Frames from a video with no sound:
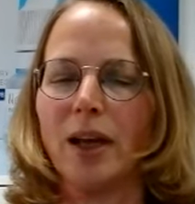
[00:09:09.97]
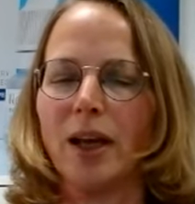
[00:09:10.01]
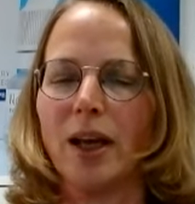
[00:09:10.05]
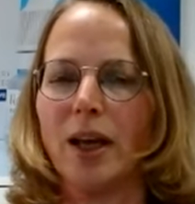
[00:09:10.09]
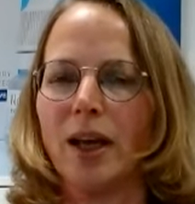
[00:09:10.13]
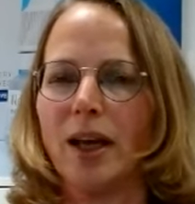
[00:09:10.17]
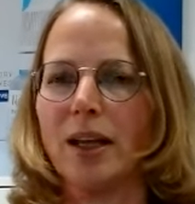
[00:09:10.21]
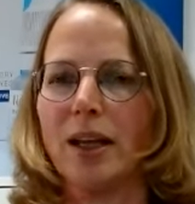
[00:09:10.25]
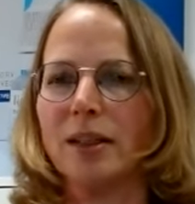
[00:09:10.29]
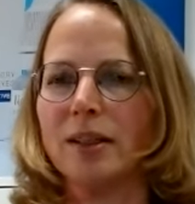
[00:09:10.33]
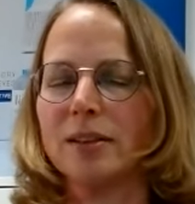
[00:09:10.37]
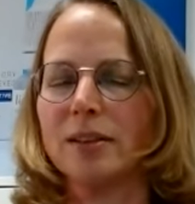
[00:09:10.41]

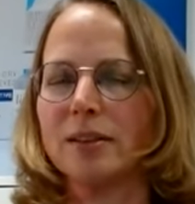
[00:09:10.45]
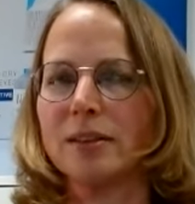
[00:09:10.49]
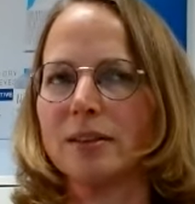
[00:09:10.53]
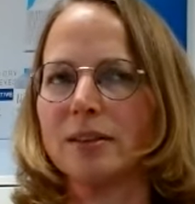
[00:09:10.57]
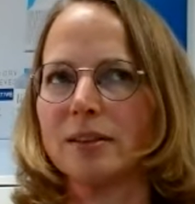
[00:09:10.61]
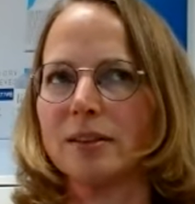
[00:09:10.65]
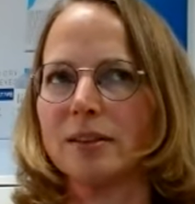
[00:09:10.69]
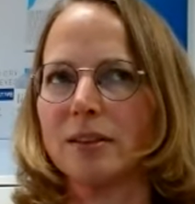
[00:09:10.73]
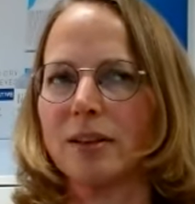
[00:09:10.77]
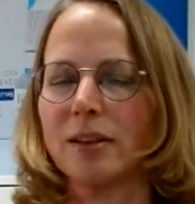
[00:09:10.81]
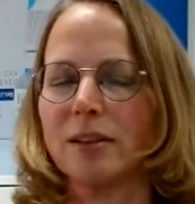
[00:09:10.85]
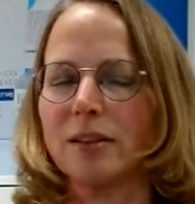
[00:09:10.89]

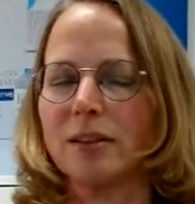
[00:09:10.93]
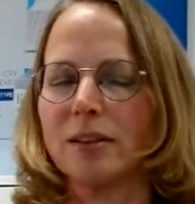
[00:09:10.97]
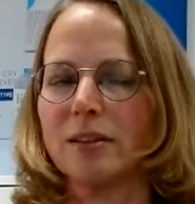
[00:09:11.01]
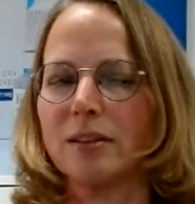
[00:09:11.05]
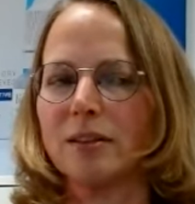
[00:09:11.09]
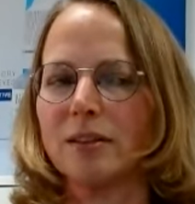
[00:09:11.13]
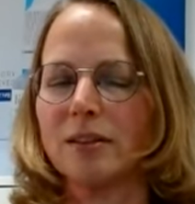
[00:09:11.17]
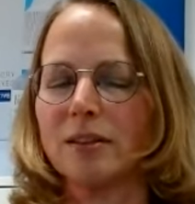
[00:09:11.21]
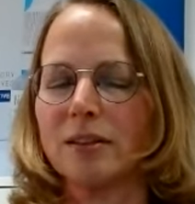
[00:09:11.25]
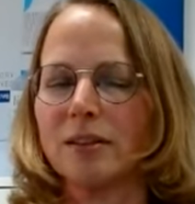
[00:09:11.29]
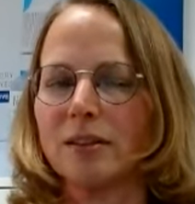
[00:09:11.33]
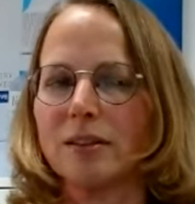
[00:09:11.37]
and
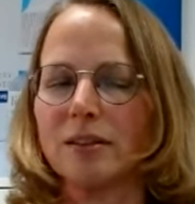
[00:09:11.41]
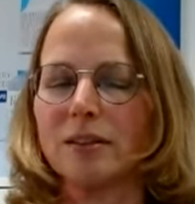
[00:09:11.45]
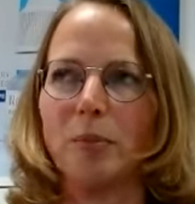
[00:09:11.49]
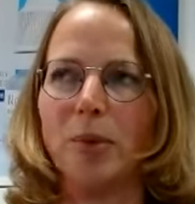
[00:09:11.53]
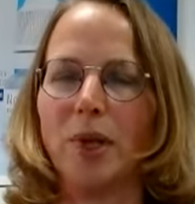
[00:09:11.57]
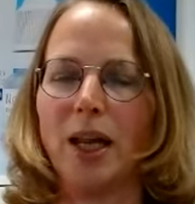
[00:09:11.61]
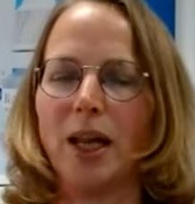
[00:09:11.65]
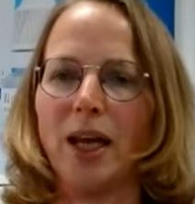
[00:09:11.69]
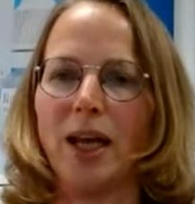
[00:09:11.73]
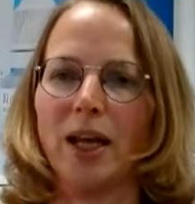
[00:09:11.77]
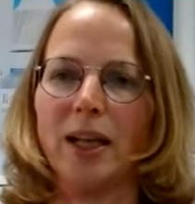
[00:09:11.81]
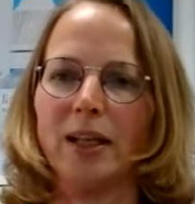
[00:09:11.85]

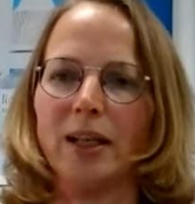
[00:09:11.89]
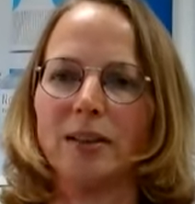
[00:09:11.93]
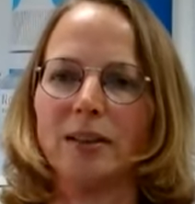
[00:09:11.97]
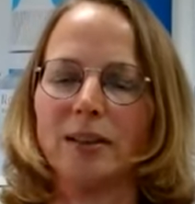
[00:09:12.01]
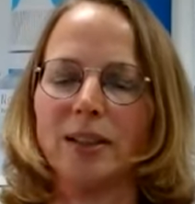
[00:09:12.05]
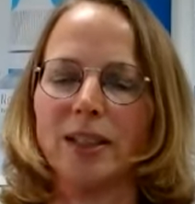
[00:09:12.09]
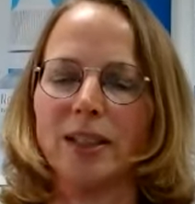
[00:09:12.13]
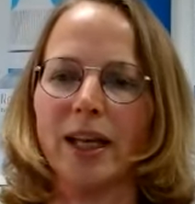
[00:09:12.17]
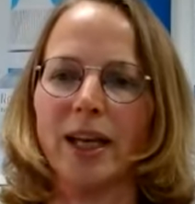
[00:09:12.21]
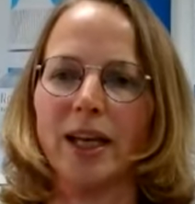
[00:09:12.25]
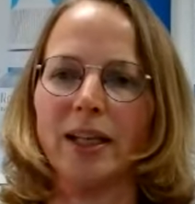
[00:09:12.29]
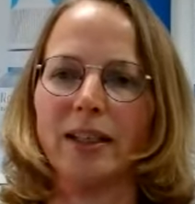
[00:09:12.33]
plan
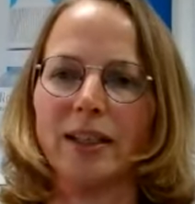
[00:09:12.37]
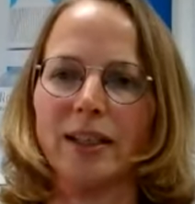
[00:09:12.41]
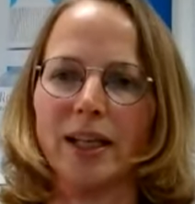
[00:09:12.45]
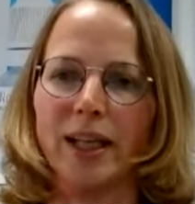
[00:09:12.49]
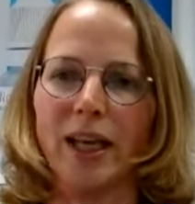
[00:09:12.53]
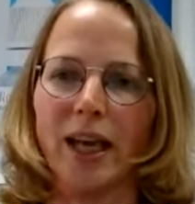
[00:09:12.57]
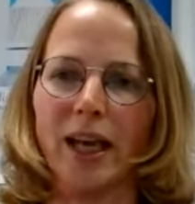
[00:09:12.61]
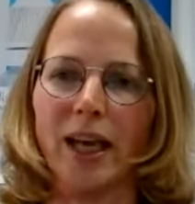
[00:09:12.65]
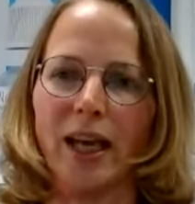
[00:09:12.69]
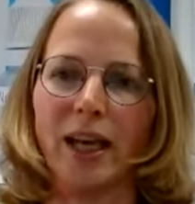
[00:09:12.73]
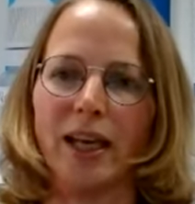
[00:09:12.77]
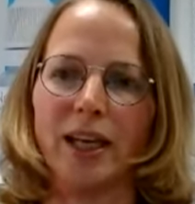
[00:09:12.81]
the
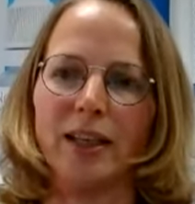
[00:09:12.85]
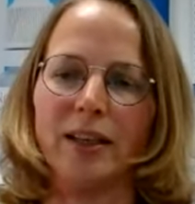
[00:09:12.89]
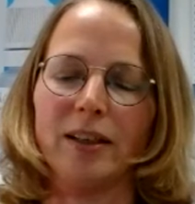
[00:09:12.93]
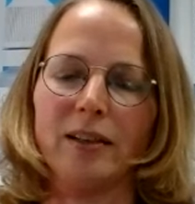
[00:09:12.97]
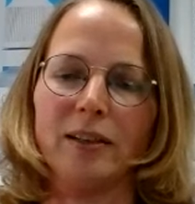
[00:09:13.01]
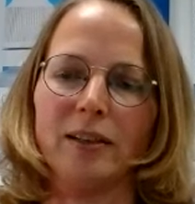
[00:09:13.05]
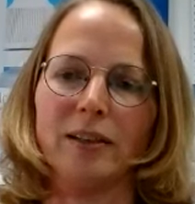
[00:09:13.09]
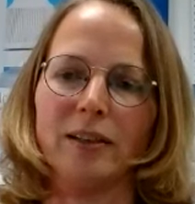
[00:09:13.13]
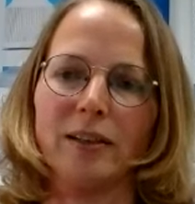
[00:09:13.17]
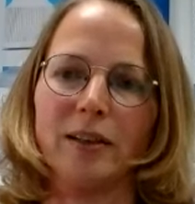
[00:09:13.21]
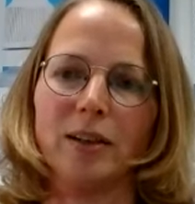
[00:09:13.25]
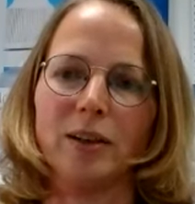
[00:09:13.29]

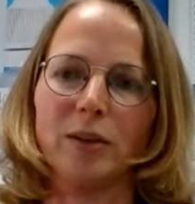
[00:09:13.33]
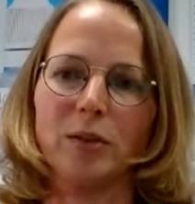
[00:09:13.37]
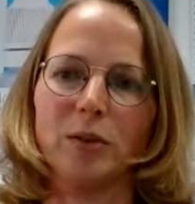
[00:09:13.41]
NDA